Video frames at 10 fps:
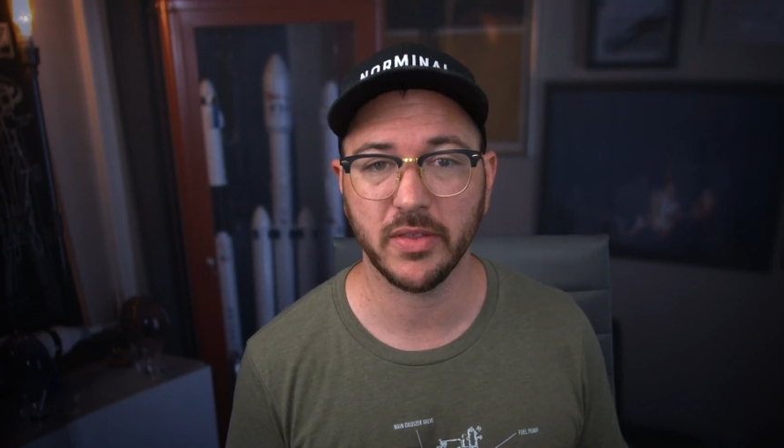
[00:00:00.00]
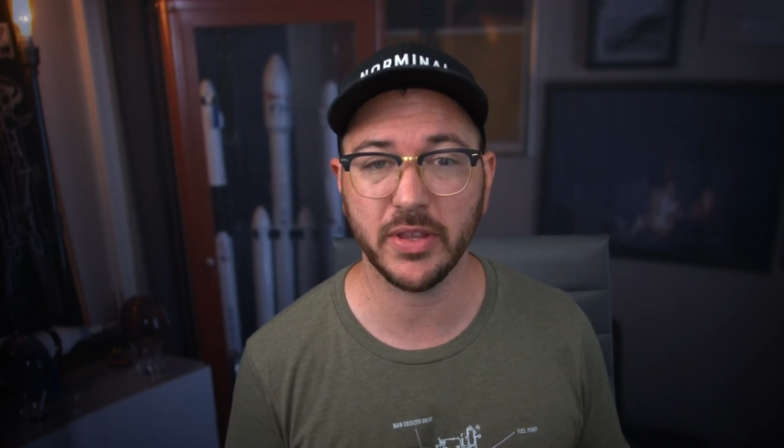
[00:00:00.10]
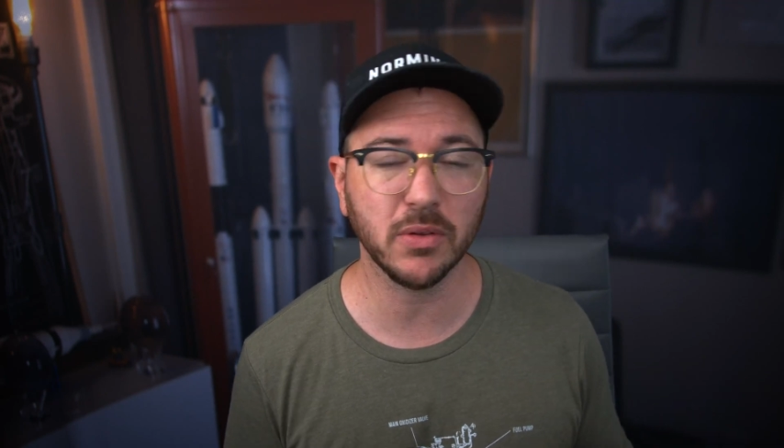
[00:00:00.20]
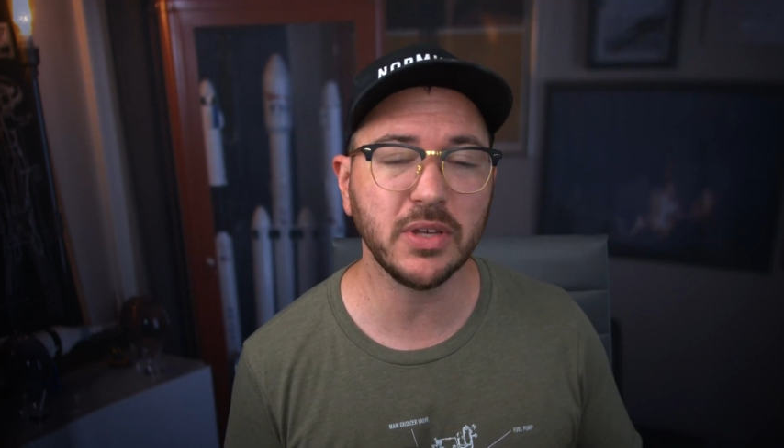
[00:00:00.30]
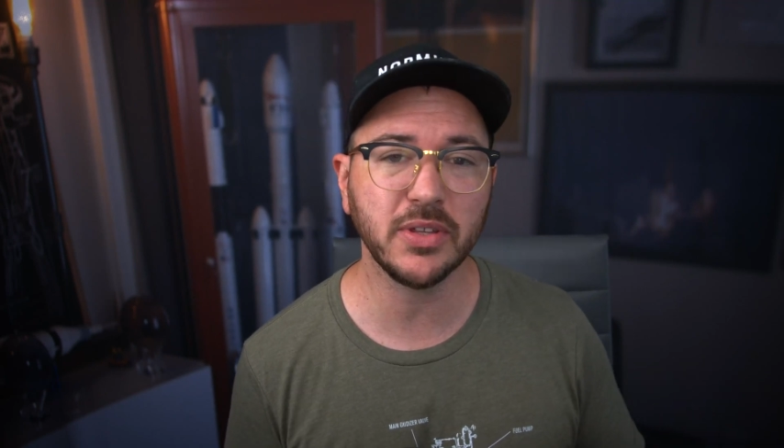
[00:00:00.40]

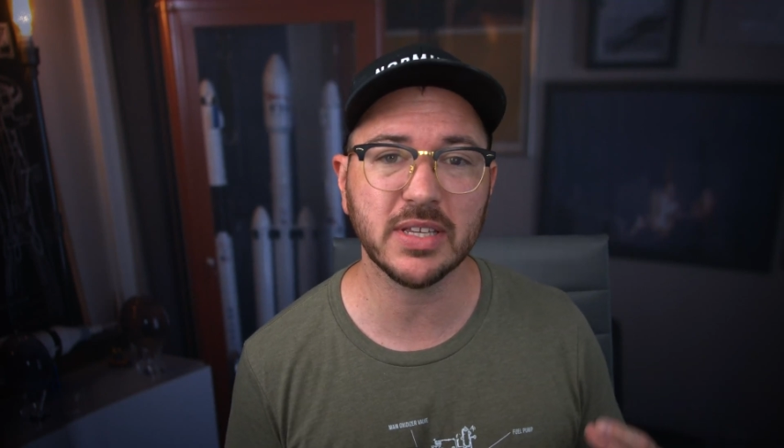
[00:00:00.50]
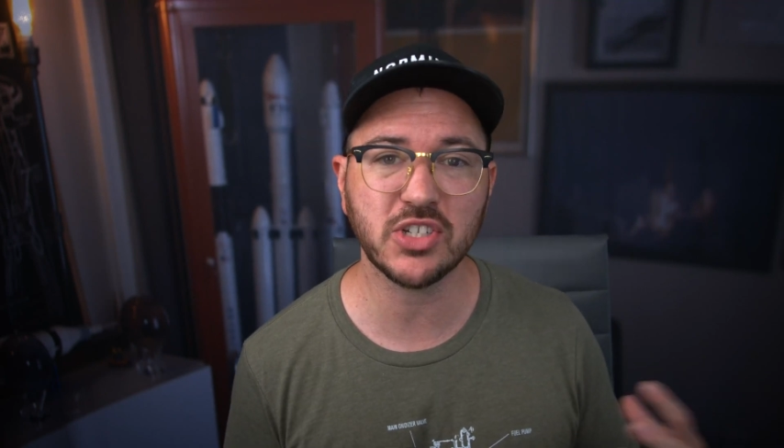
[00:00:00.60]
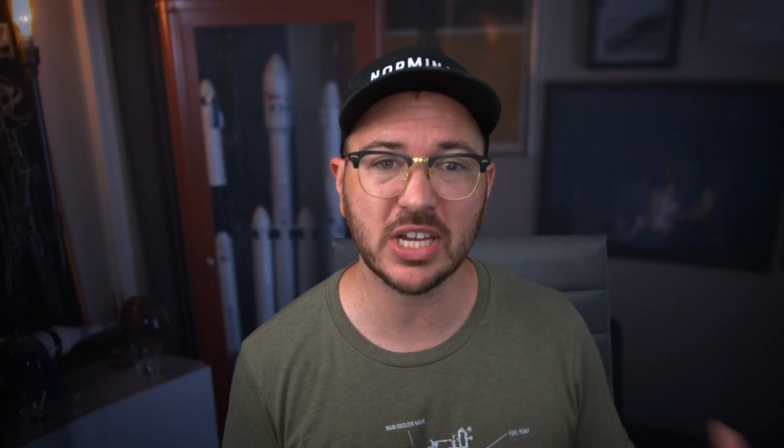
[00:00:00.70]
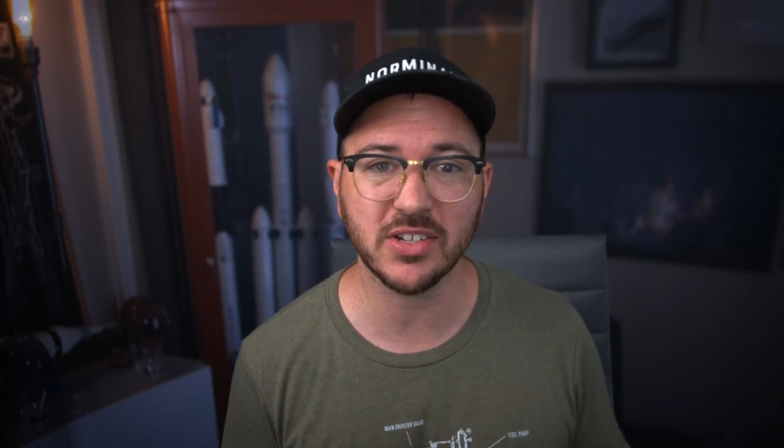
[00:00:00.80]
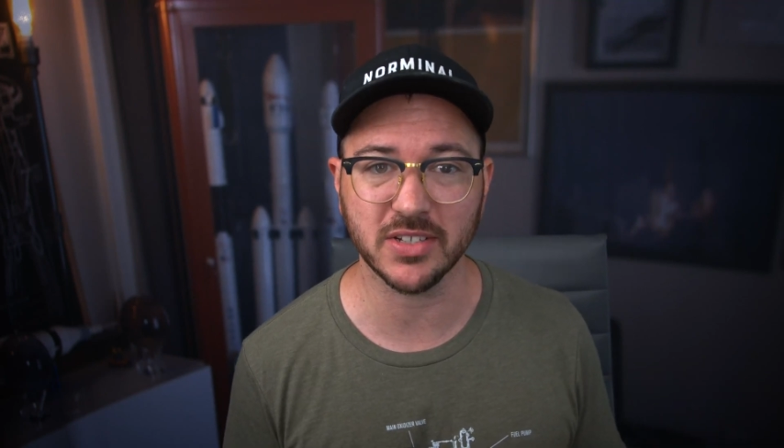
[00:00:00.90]
The only thing that
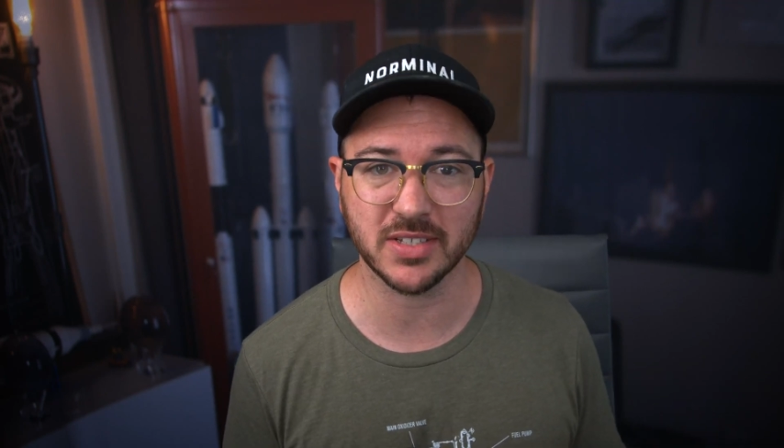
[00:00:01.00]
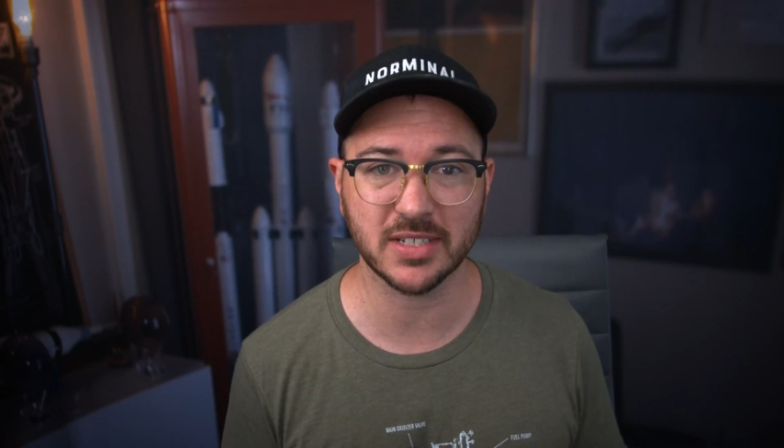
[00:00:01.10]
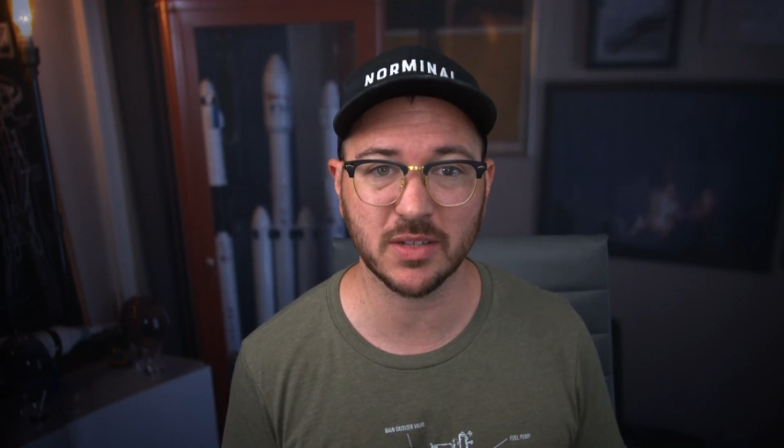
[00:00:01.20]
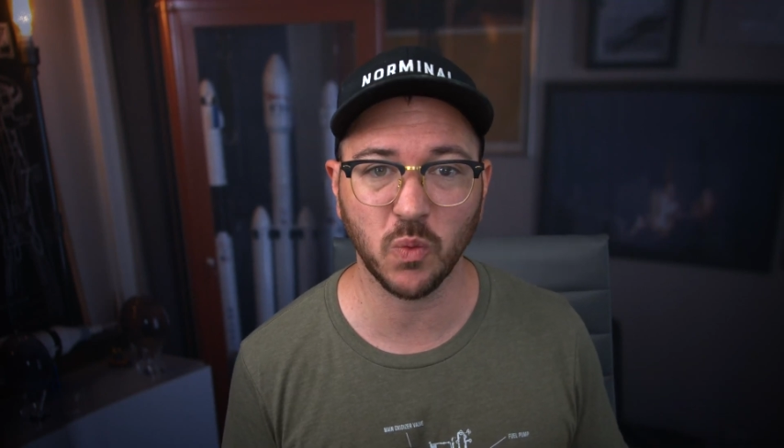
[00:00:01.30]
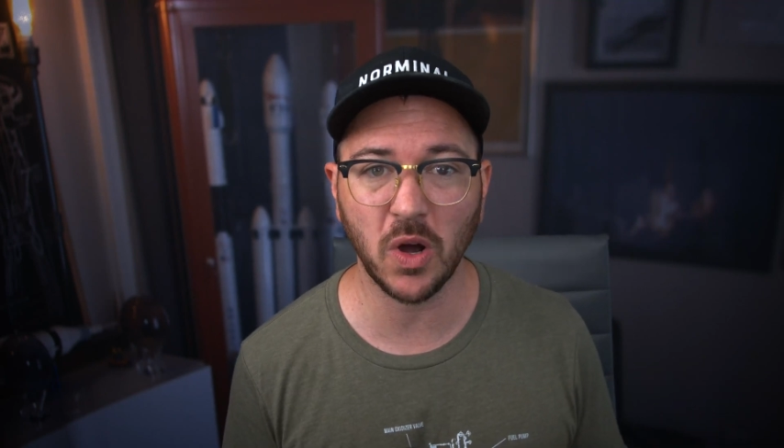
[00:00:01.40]
changes
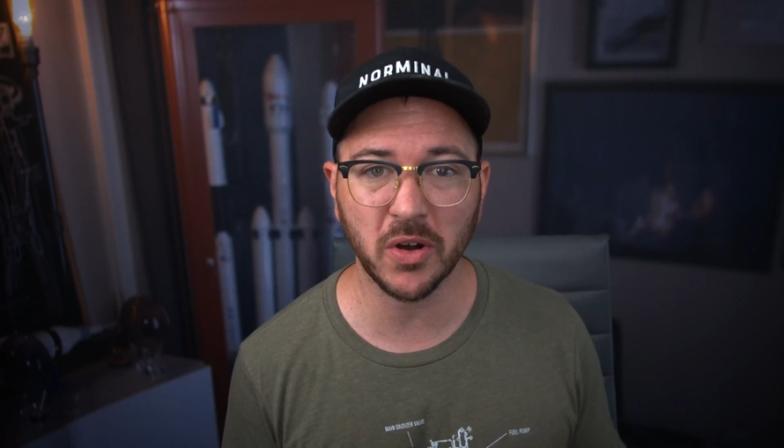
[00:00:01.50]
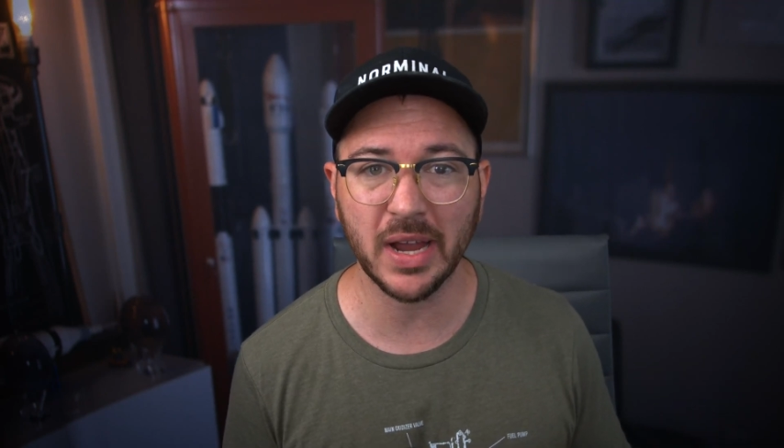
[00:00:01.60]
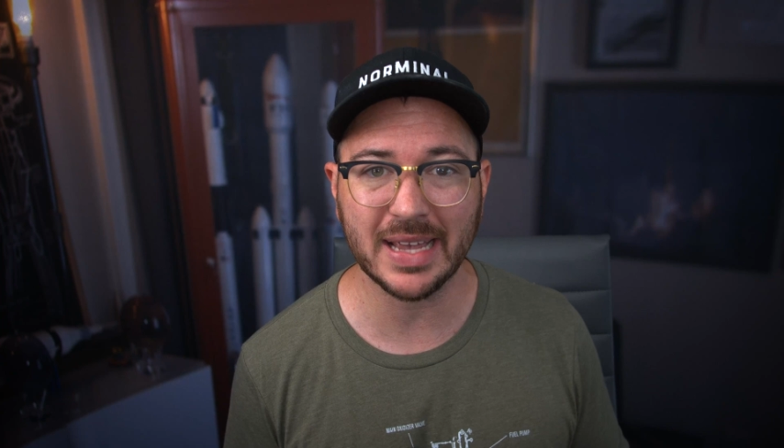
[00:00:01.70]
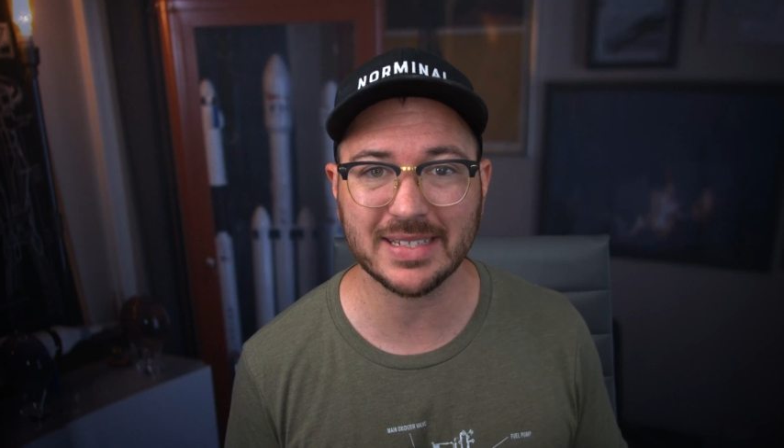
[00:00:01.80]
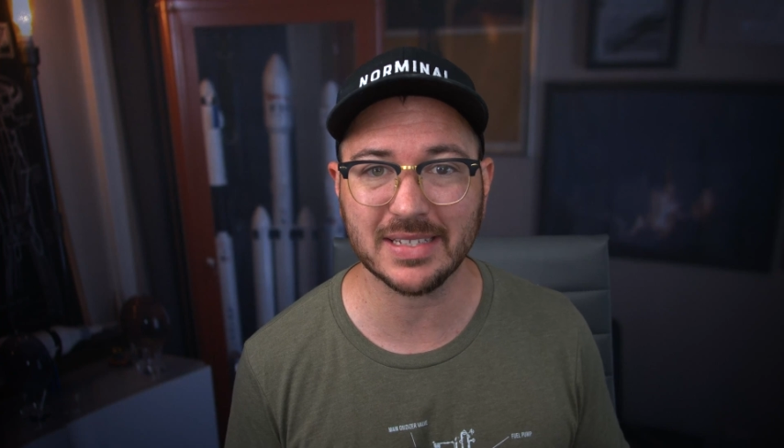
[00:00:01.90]
is the water
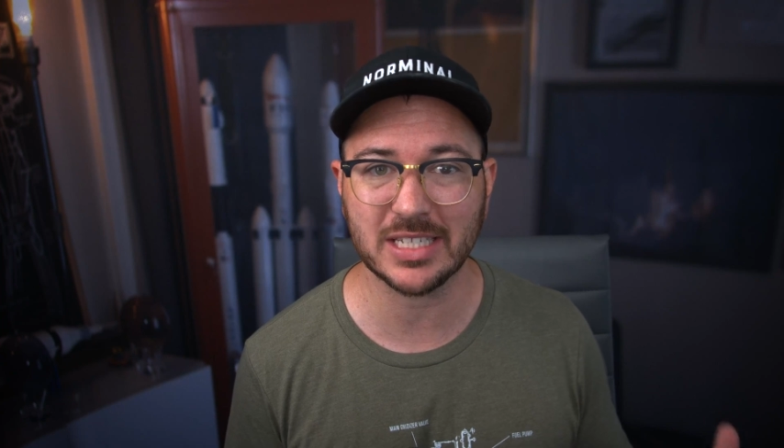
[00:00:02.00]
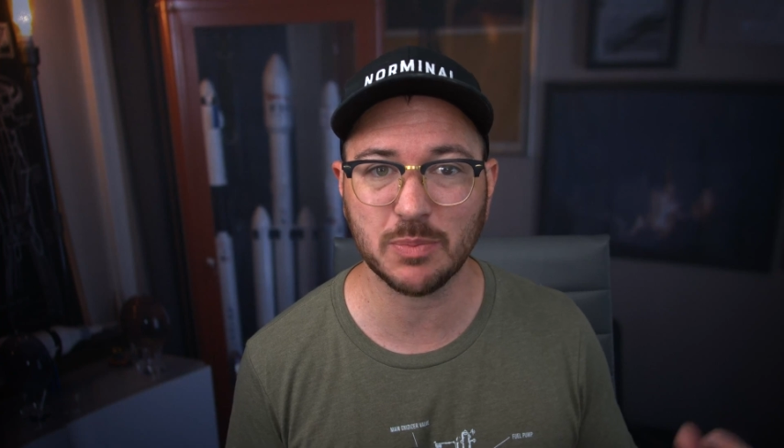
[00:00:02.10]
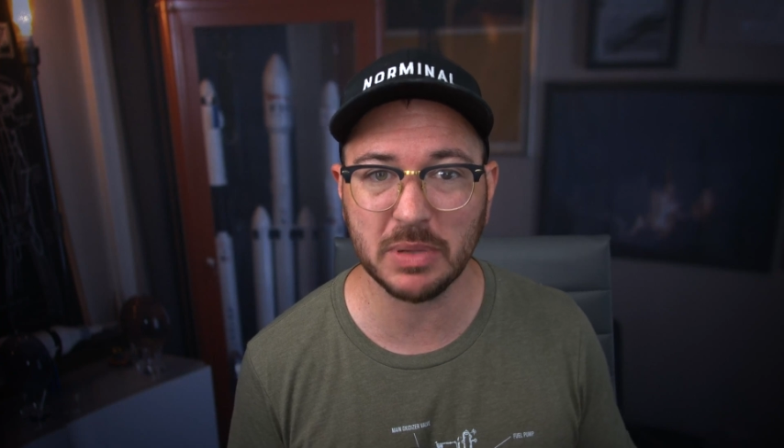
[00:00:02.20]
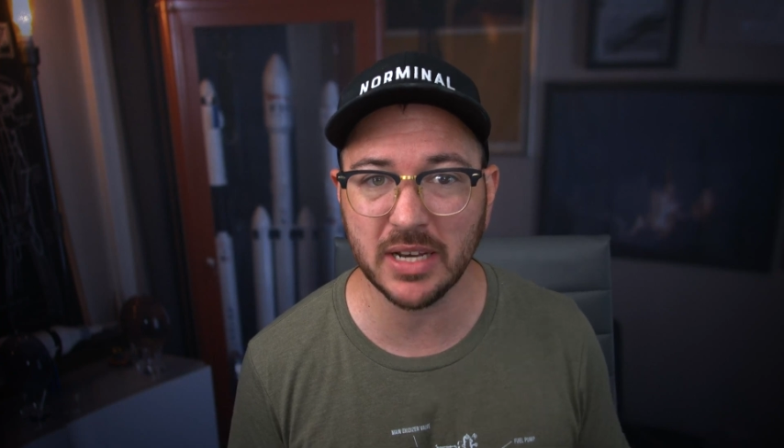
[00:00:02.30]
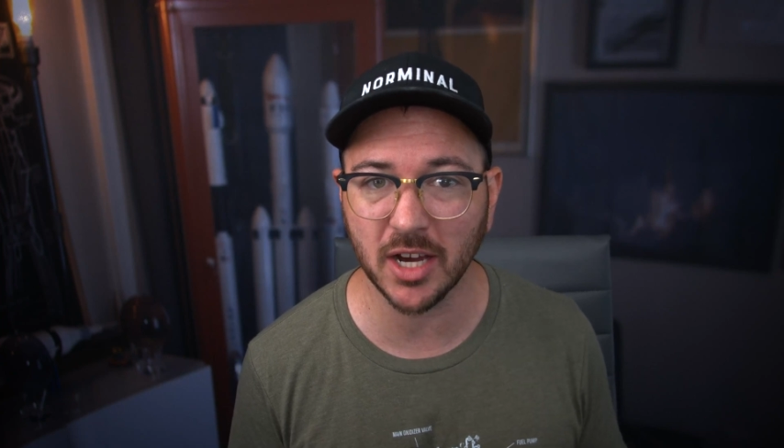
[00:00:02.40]
has to speed